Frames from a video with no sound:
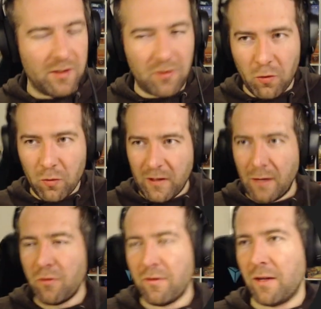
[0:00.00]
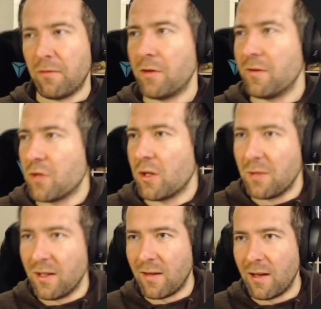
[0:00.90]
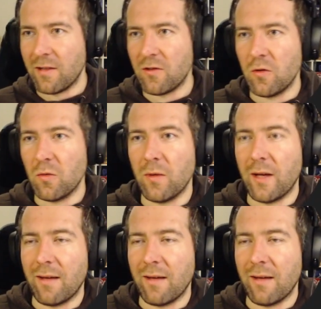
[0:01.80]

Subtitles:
There's a cool type provider for F# that lets you